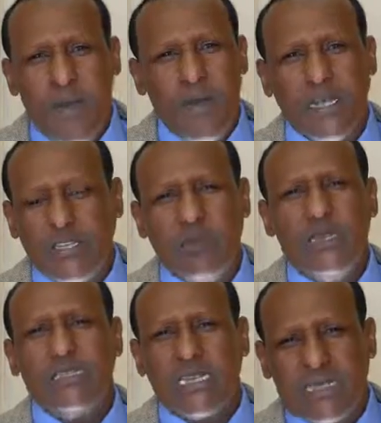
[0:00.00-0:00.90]

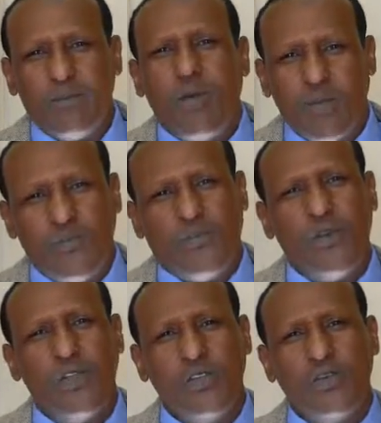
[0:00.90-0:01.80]
as a
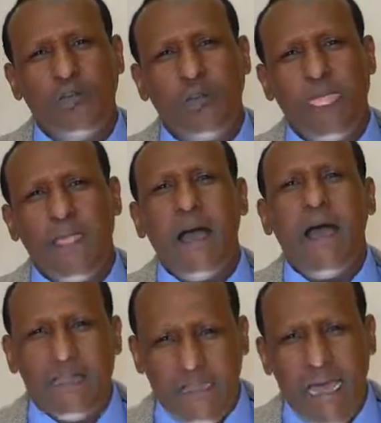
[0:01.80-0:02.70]
portfolio,
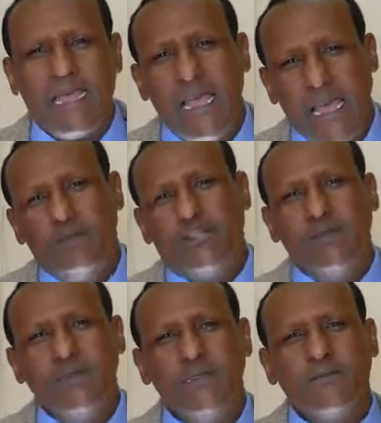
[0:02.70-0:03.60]
and that helps
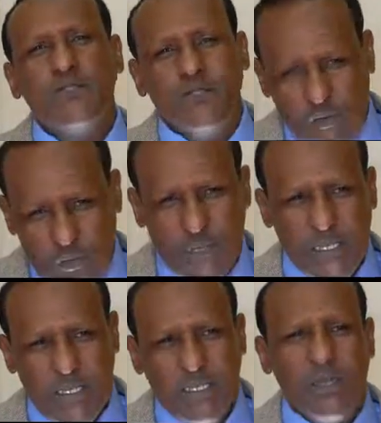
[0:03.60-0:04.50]
me to
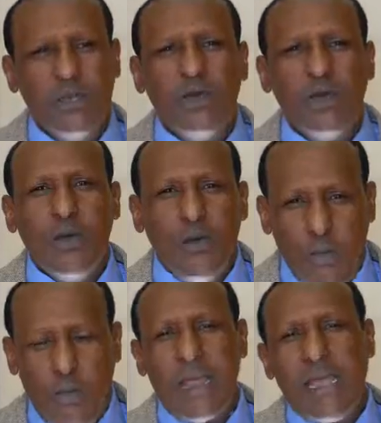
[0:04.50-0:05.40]
be
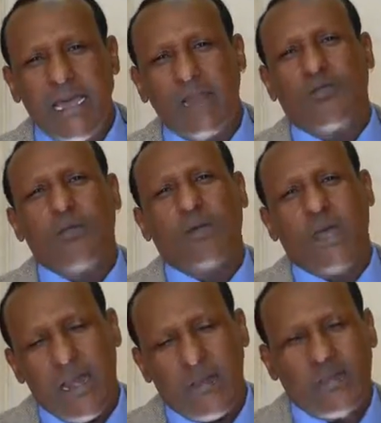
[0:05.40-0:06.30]
what I get it from
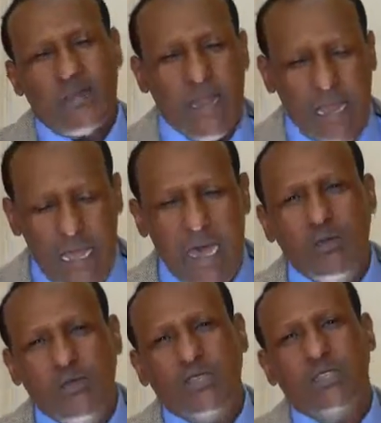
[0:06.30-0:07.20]
Carleton. And now
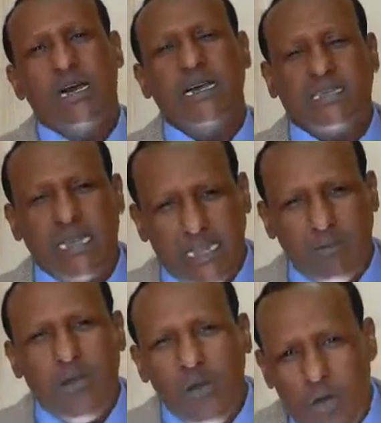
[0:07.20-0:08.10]
you see I started
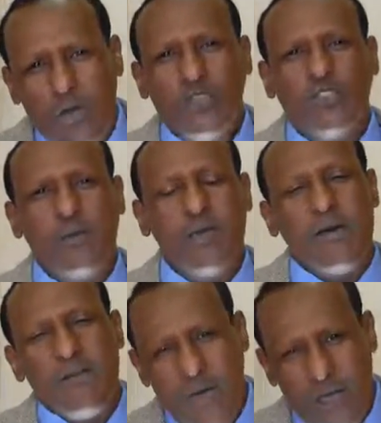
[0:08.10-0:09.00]
my own
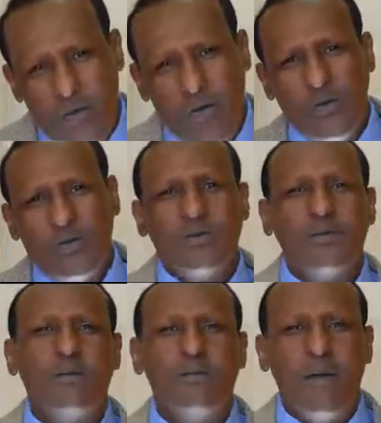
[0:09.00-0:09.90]
newspaper, my own
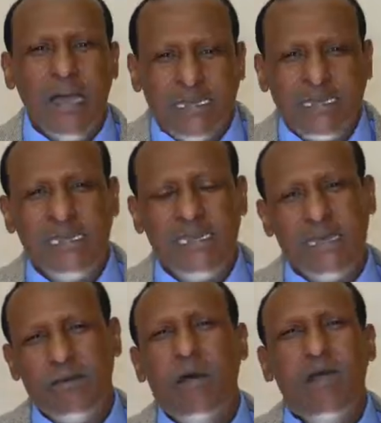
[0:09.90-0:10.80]
magazine,
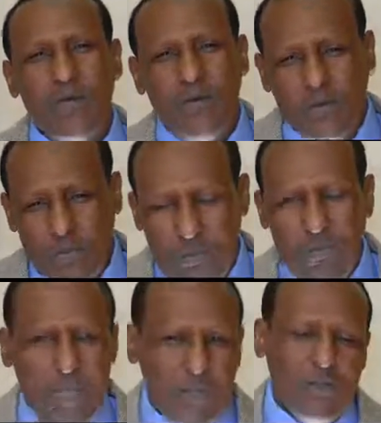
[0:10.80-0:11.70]
my own
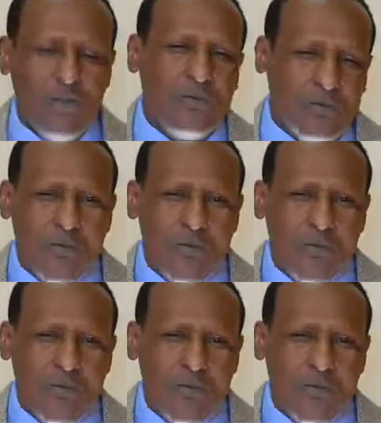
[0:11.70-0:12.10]
radio,